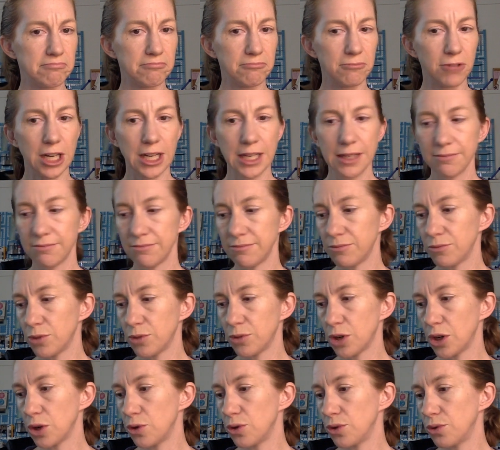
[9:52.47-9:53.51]
right?
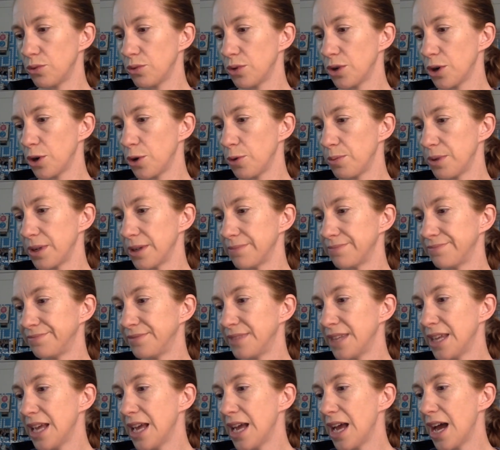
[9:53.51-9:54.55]
We're hoping.
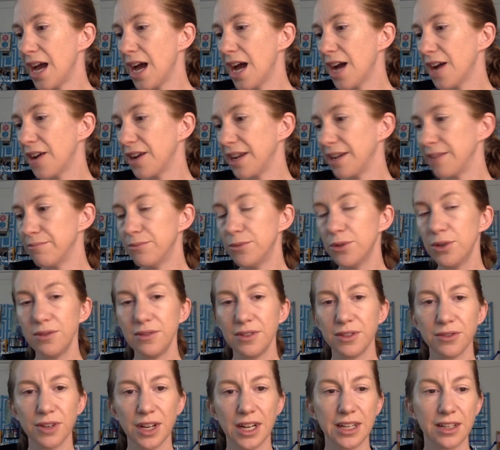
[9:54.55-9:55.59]
All right,
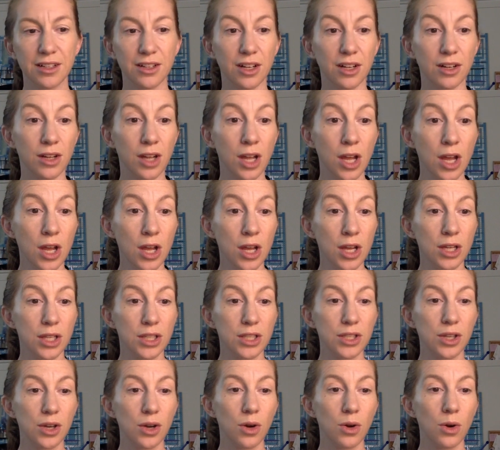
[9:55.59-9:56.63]
moving right along.
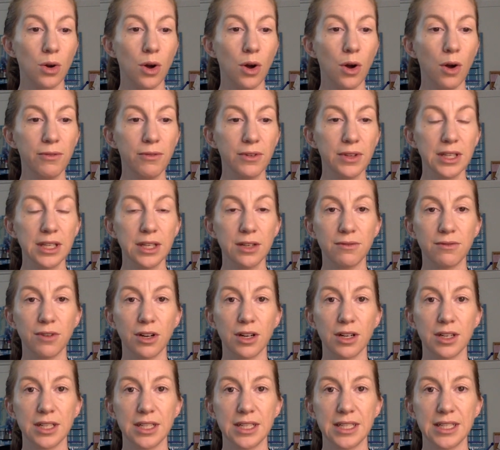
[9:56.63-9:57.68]
So hopefully you've
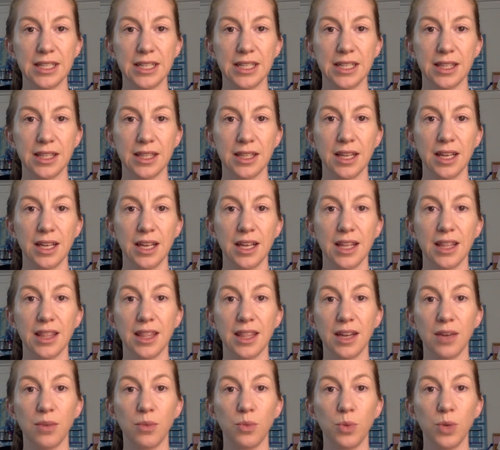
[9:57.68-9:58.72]
already seen
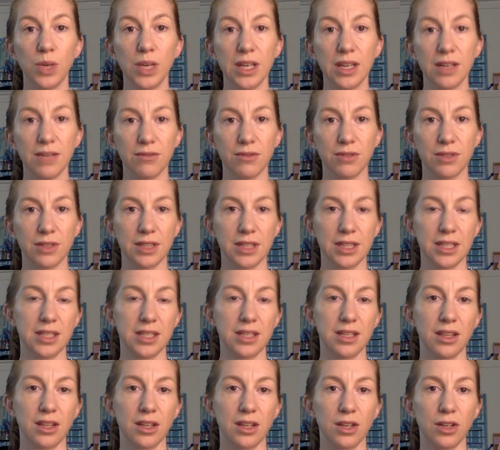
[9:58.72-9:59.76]
that we have
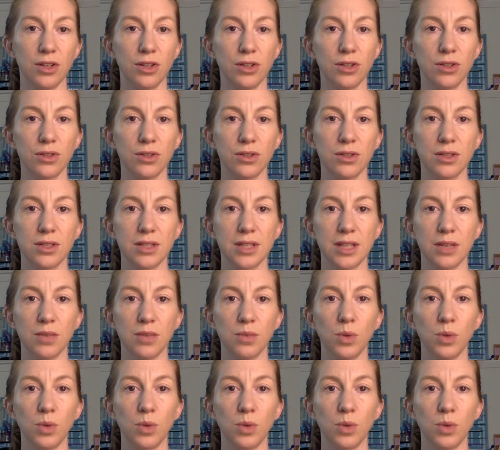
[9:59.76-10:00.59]
released the Girls and